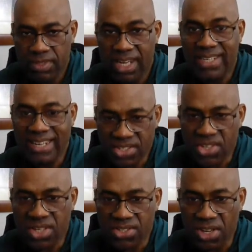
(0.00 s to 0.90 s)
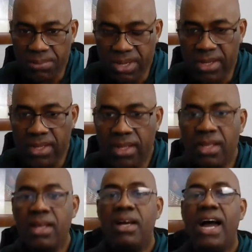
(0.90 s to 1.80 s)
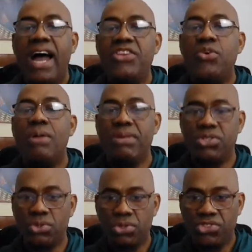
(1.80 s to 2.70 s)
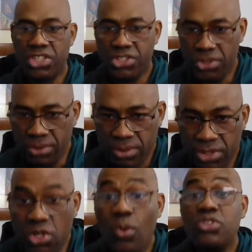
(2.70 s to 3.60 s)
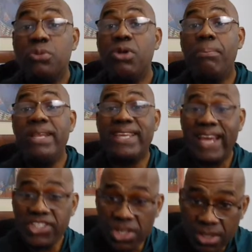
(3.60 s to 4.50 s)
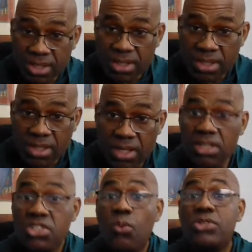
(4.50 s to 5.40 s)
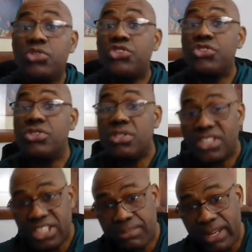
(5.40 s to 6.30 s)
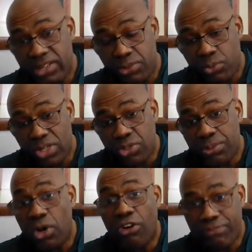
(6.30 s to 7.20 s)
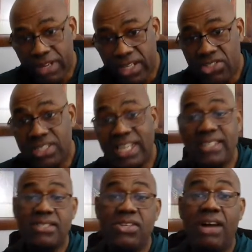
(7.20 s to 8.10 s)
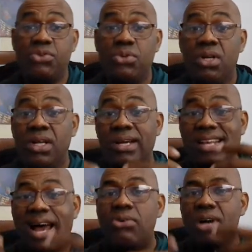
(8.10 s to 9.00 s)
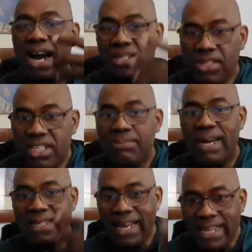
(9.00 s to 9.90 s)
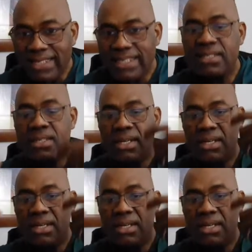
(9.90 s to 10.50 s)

And that discussion is going to be, how do you want me to treat you? Do you want to be on medication, or do you want to treat it by, you want to be off medication? That is, you have to now handle it by dieting,